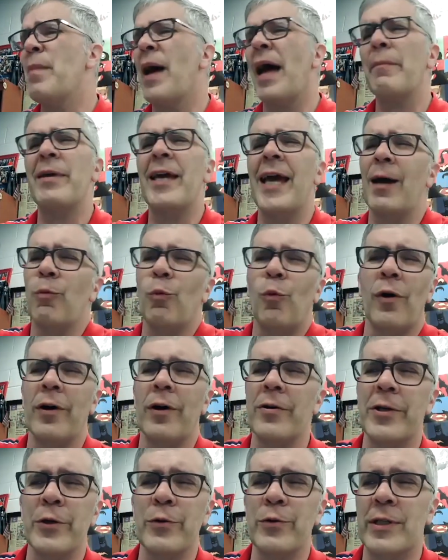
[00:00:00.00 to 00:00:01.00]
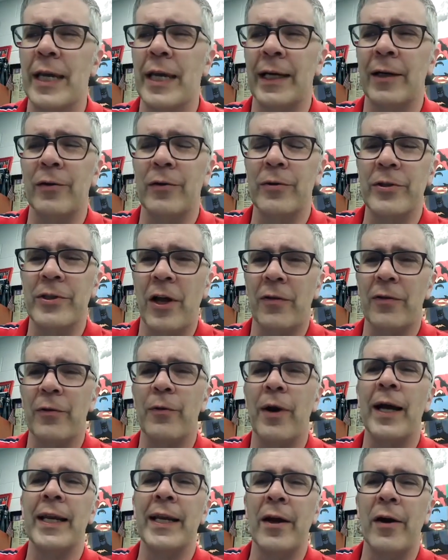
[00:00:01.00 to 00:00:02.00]
maybe had one or two singles on the
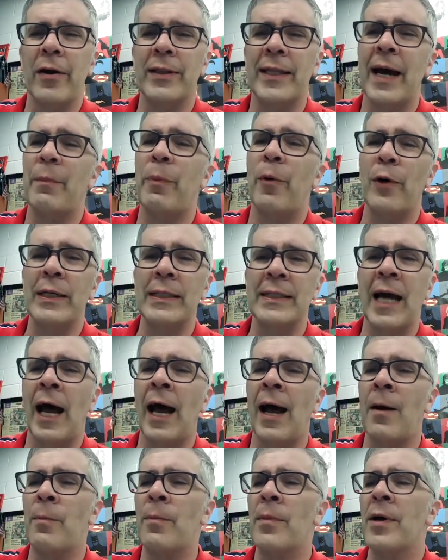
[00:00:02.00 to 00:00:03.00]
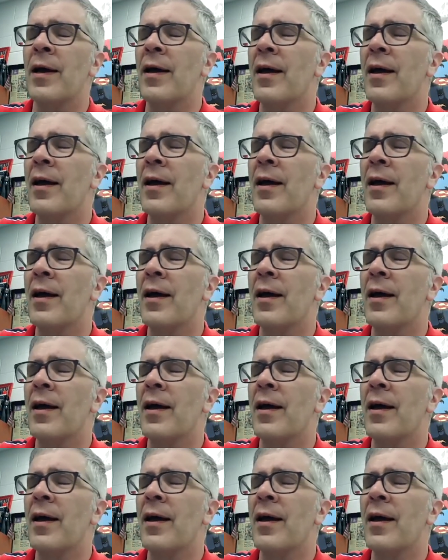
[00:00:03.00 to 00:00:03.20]
radio at that point in time